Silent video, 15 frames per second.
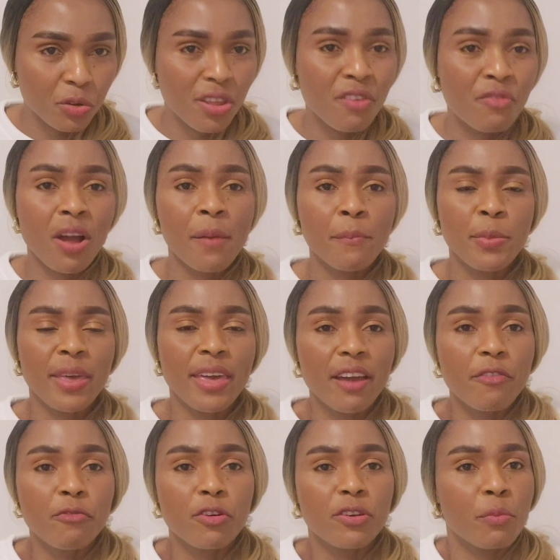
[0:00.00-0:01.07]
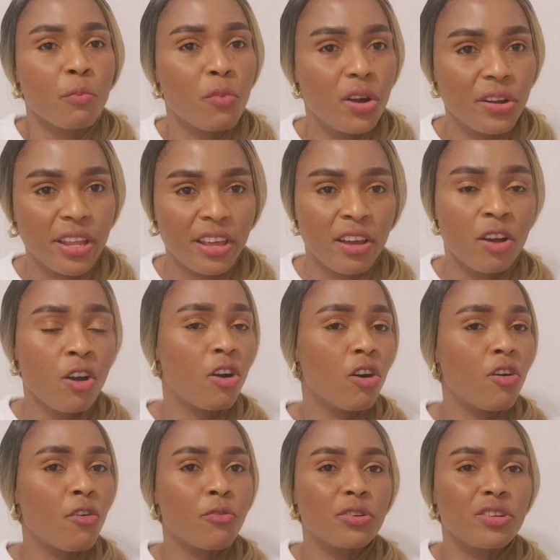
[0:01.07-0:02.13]
If I'm here for the money
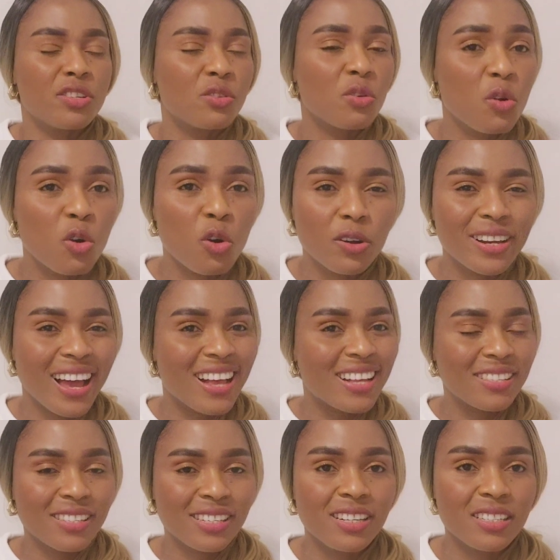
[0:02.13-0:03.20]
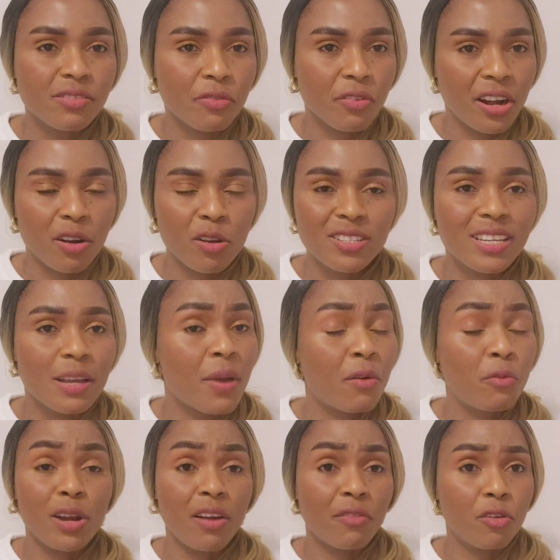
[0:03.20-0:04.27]
or for the so-called AdSense for a long time, I
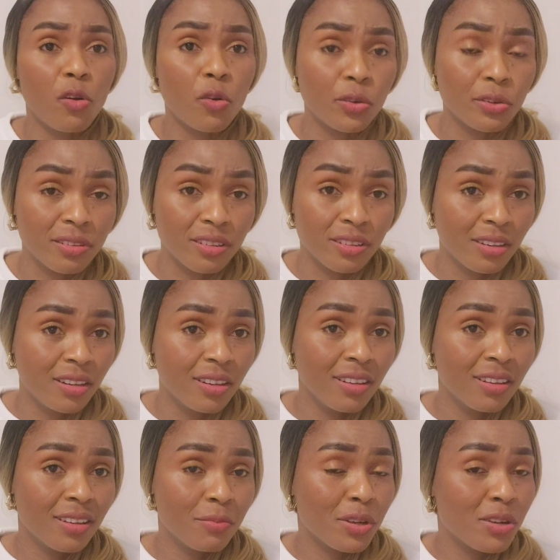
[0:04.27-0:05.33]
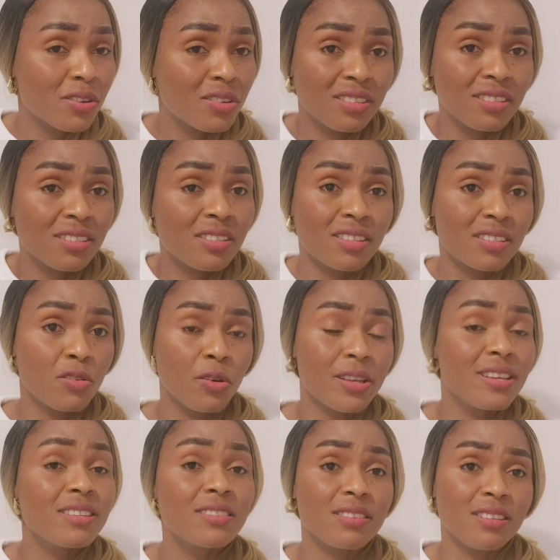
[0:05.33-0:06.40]
would have gone, because this is not
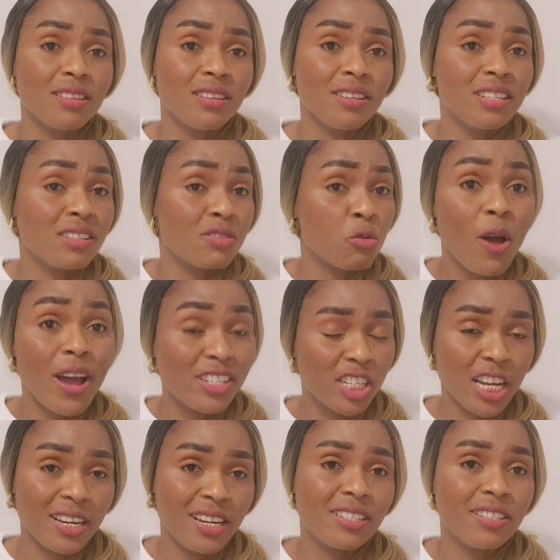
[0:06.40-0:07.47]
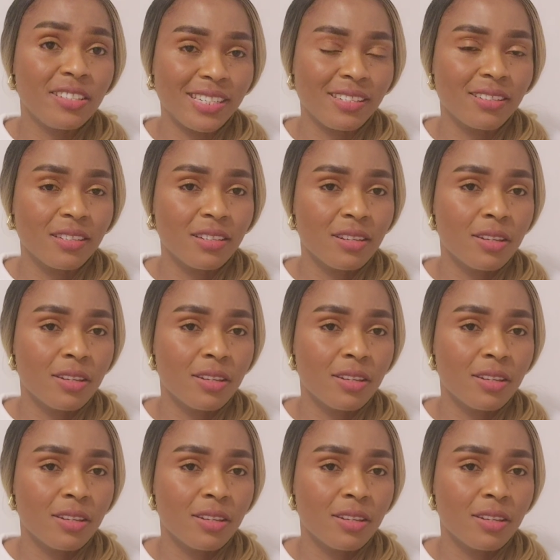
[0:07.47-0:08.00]
easy. It's quite challenging.